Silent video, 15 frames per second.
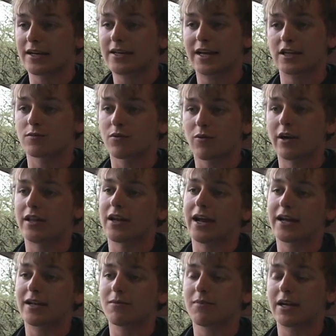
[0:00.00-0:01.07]
tangible way that I
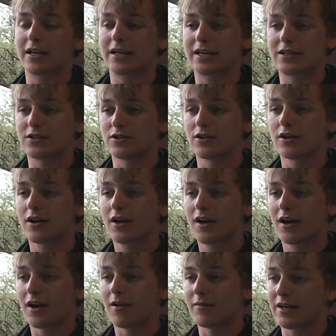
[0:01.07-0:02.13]
can make it easier
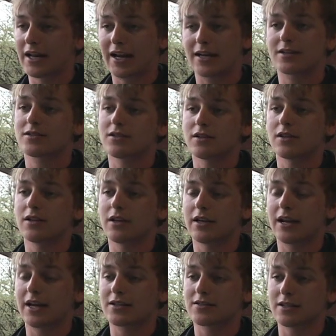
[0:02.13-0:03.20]
and enhance
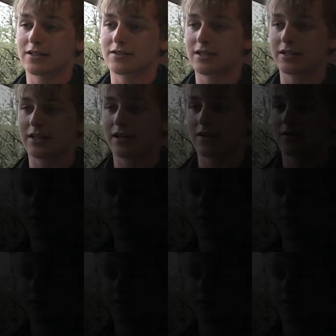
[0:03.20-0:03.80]
things like that.